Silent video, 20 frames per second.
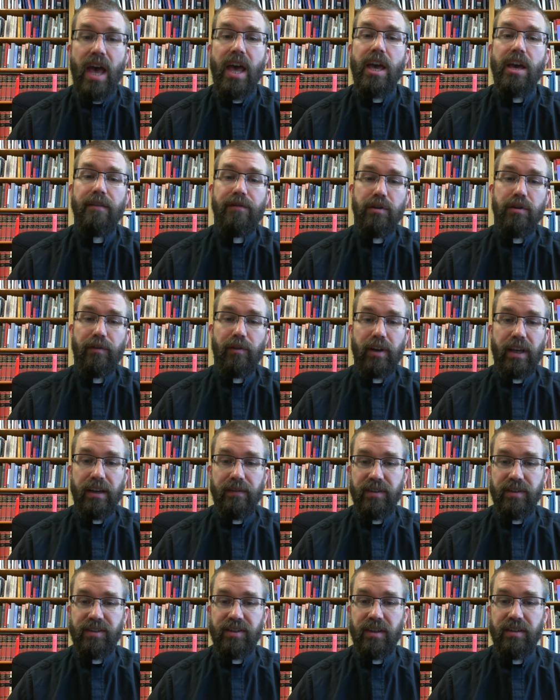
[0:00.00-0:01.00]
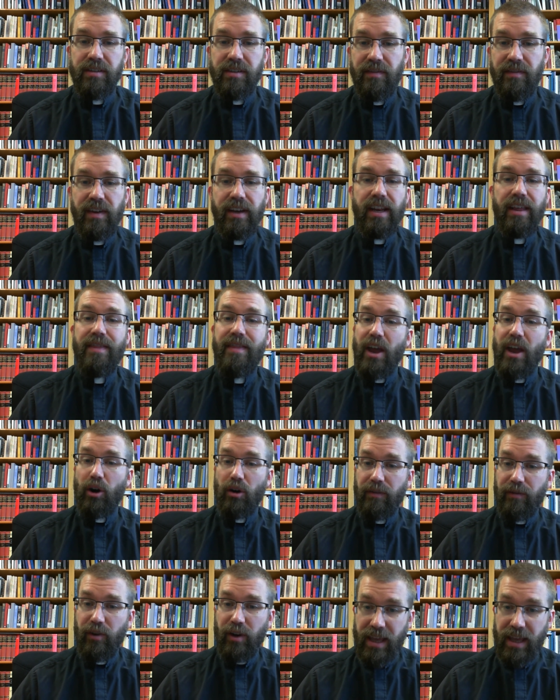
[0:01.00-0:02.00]
If you forgive the sins of any, they are
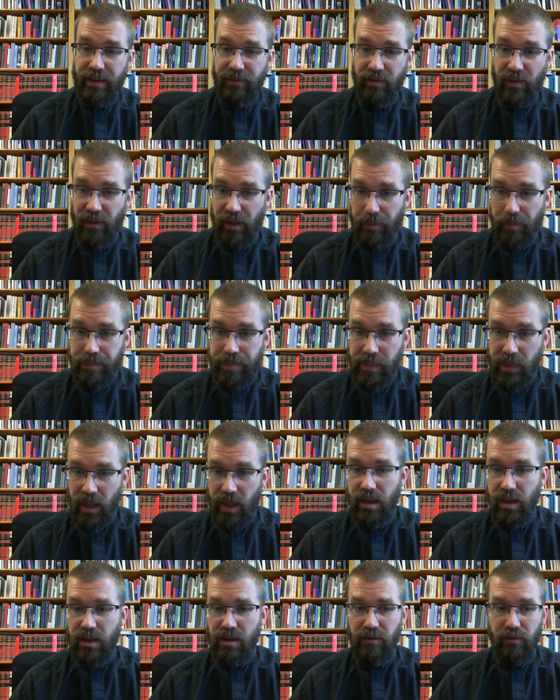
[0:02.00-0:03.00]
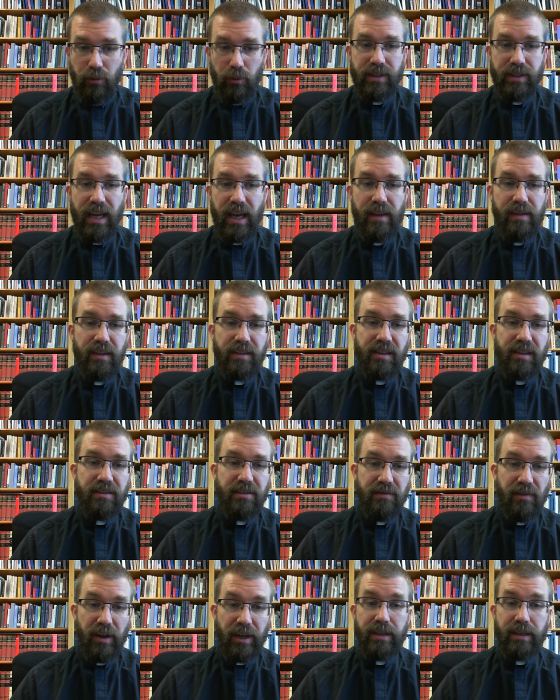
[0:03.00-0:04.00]
forgiven them. If you retain the sins
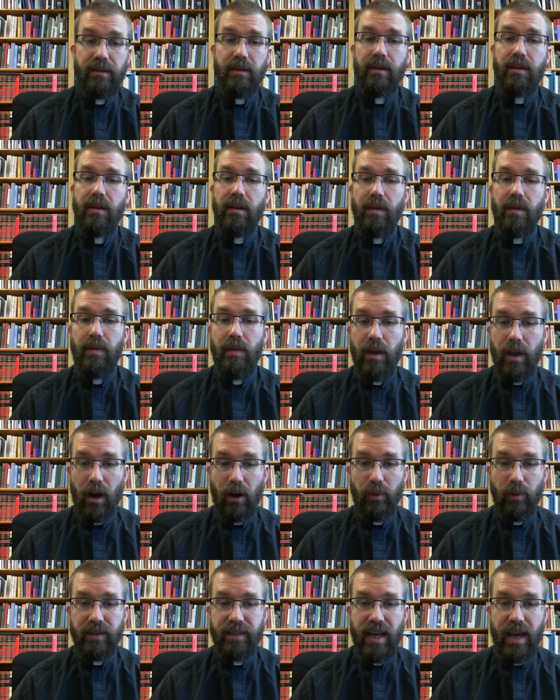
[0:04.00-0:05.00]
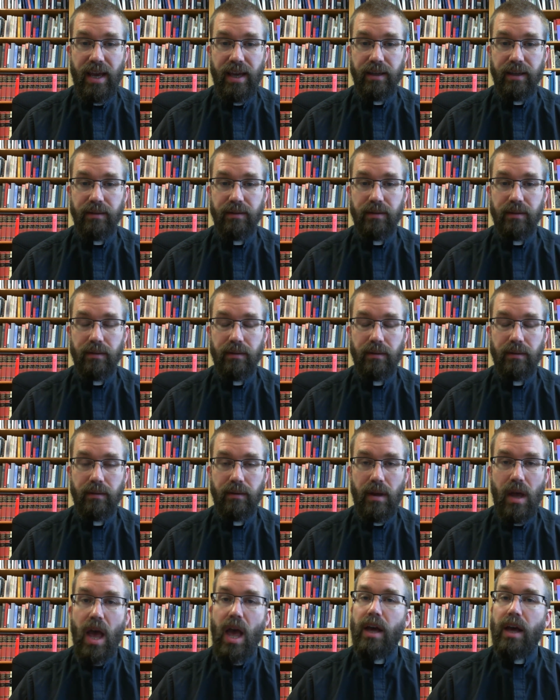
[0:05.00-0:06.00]
of any, they are retained.
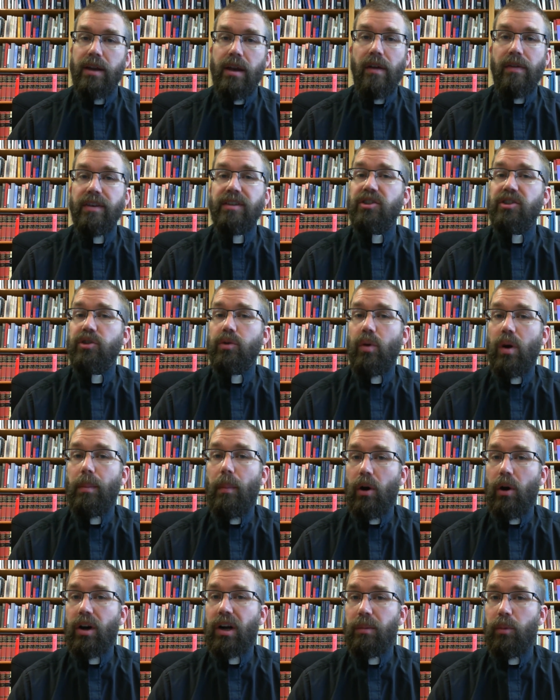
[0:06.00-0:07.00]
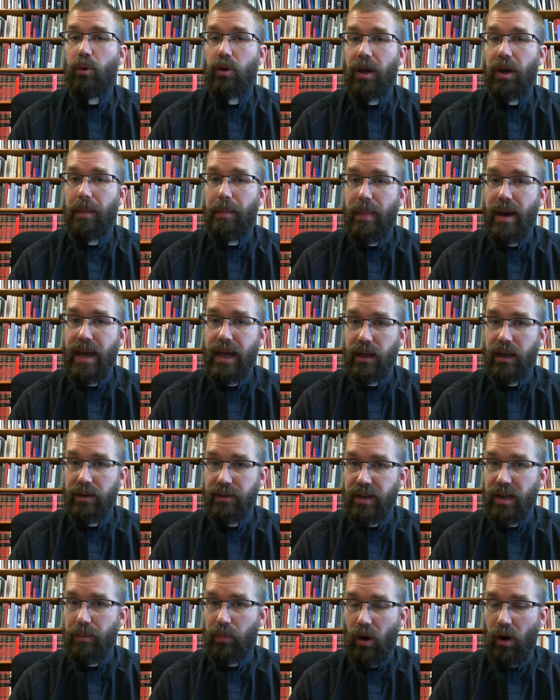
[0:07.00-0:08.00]
Now, this is a remarkable command
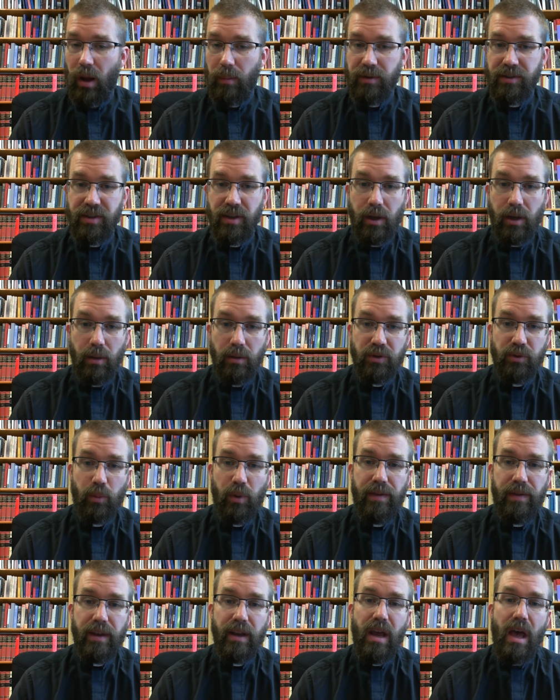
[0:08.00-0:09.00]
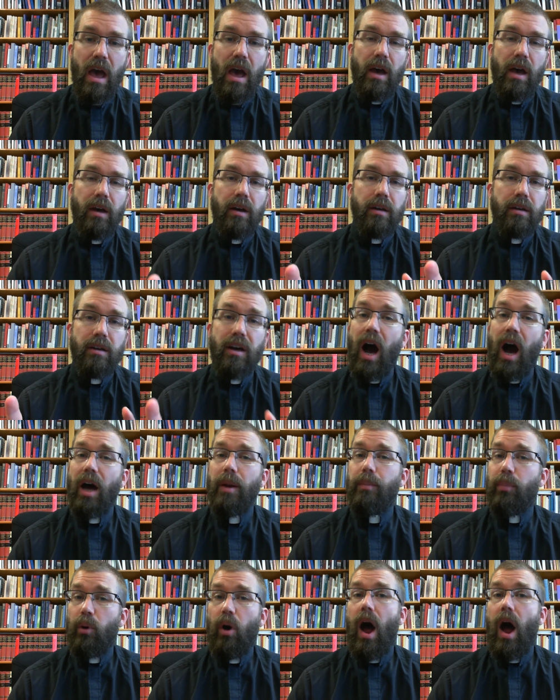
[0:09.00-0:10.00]
and promise that goes with it.
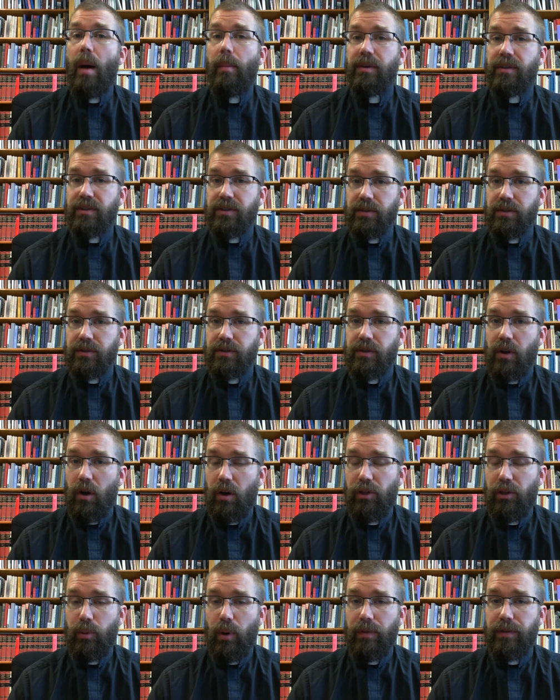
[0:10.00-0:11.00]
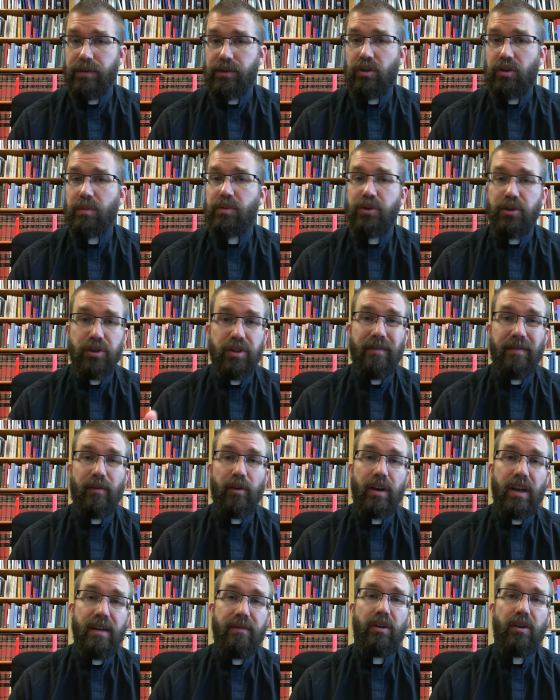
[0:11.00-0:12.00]
God promises all throughout the scriptures to
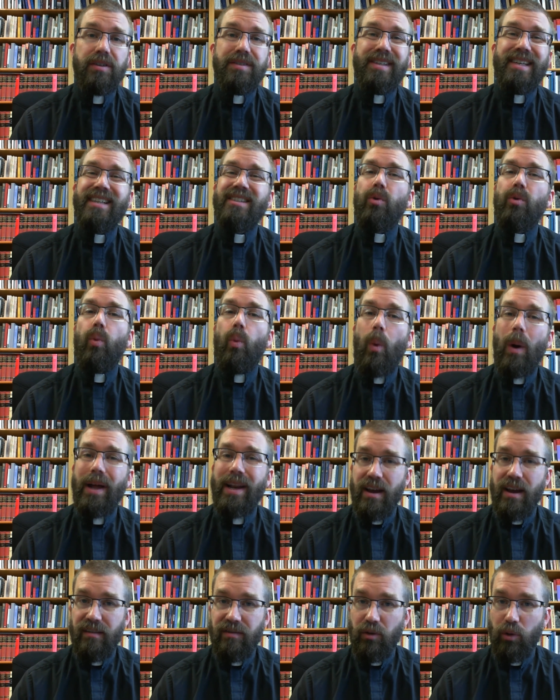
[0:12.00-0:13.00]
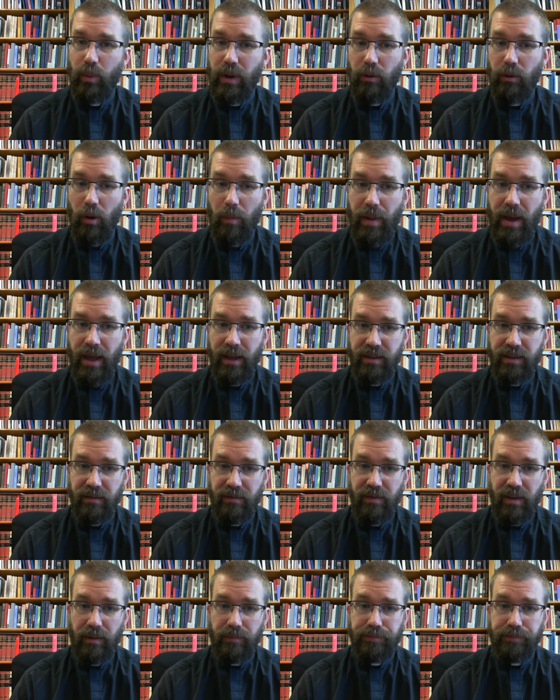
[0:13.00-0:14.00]
forgive our sins whenever we repent of
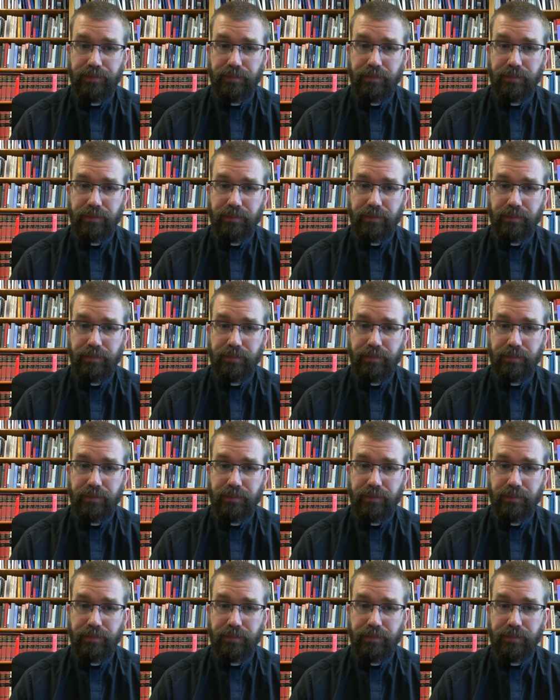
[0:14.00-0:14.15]
them.